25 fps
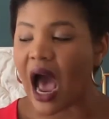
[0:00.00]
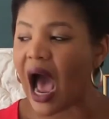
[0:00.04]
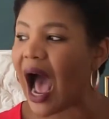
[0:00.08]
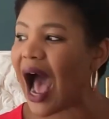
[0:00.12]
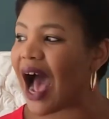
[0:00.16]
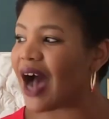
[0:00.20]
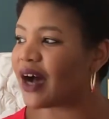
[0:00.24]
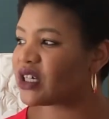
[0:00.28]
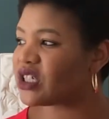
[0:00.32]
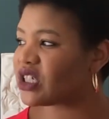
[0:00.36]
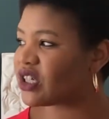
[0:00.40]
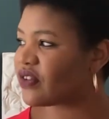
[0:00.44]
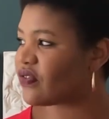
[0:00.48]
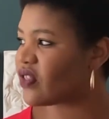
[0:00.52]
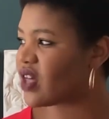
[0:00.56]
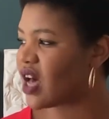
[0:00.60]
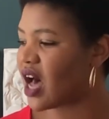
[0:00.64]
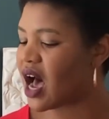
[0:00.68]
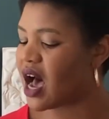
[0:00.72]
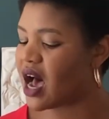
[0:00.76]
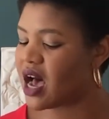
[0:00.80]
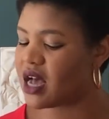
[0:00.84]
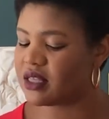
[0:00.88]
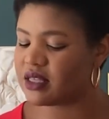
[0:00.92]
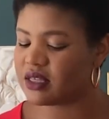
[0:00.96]
Out of the
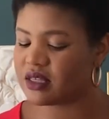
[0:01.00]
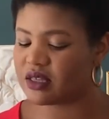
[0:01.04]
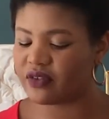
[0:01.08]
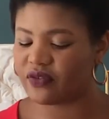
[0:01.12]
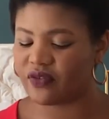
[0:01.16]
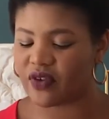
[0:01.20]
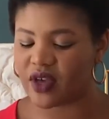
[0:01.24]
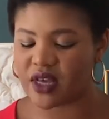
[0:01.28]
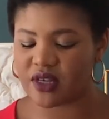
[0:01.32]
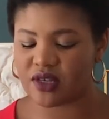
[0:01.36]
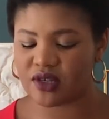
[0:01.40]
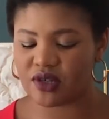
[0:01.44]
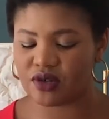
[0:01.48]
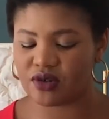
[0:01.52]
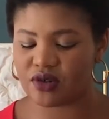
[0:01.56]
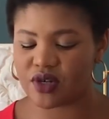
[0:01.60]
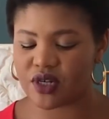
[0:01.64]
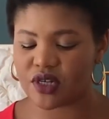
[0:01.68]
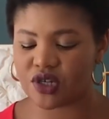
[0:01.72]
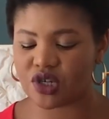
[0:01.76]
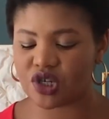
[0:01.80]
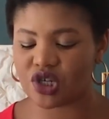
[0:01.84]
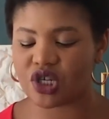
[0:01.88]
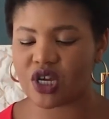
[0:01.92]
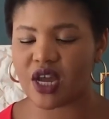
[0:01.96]
huts of
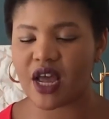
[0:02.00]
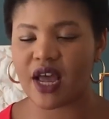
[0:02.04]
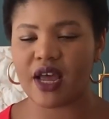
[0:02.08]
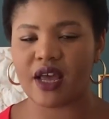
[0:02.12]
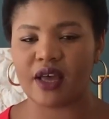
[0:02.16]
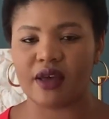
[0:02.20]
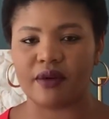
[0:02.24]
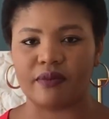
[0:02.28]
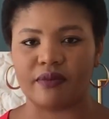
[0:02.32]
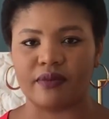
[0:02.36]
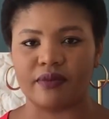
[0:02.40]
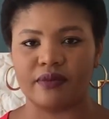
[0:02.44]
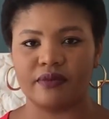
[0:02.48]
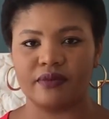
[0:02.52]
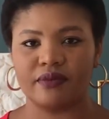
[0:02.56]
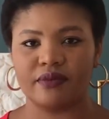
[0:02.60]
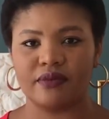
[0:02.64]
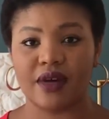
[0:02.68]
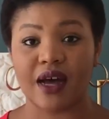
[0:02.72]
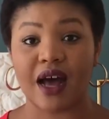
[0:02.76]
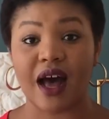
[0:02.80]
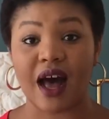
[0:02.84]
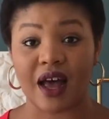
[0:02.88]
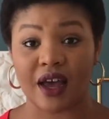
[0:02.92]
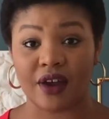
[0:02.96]
history's shame,
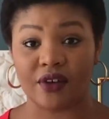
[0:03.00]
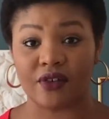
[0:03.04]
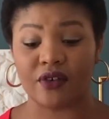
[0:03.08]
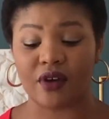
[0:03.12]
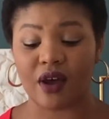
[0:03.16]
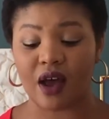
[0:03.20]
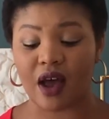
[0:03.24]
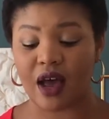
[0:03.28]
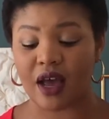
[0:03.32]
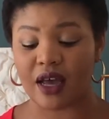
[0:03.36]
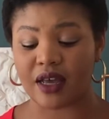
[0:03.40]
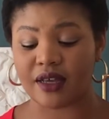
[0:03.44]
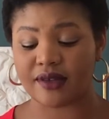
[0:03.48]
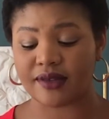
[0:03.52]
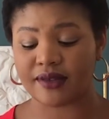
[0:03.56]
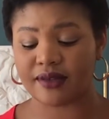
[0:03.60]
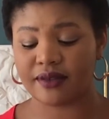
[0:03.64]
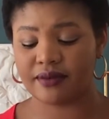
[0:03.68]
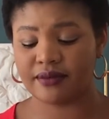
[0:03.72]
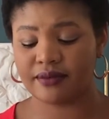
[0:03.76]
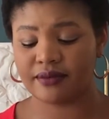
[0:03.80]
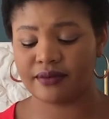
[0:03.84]
I rise.